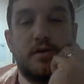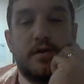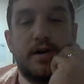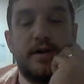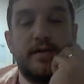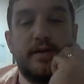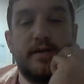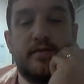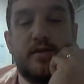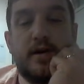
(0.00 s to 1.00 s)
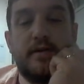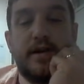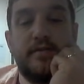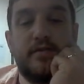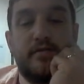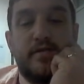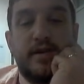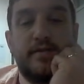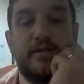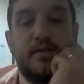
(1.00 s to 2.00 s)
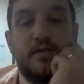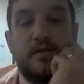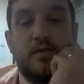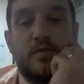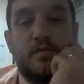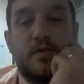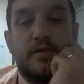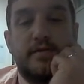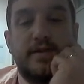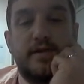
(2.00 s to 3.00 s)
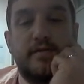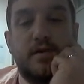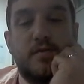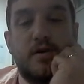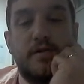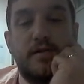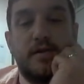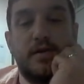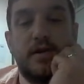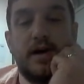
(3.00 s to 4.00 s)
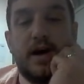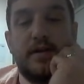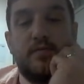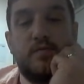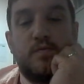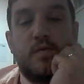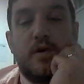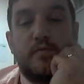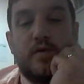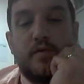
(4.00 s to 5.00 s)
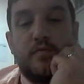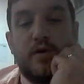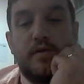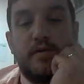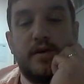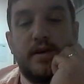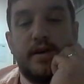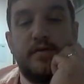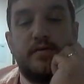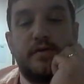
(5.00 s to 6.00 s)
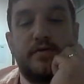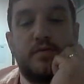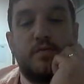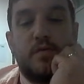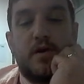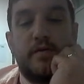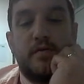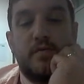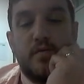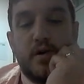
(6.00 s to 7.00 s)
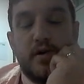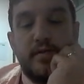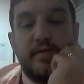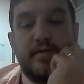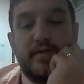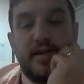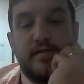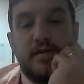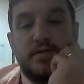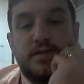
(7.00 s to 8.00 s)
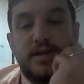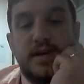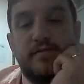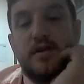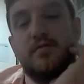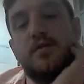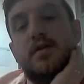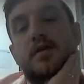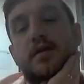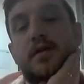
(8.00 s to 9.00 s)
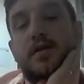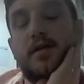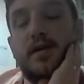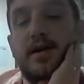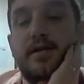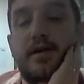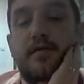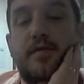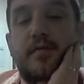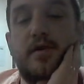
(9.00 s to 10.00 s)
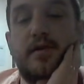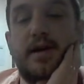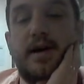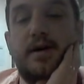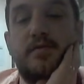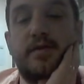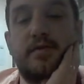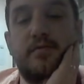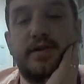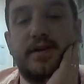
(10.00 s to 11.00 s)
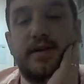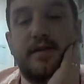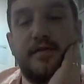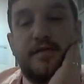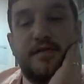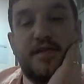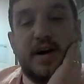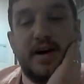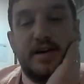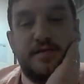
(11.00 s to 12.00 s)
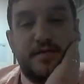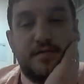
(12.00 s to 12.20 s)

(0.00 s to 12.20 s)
Okay, so our answer is 1 0 1 add 1 1 1 equals 1 1 0 0. Okay, now if we work that out, we did 5,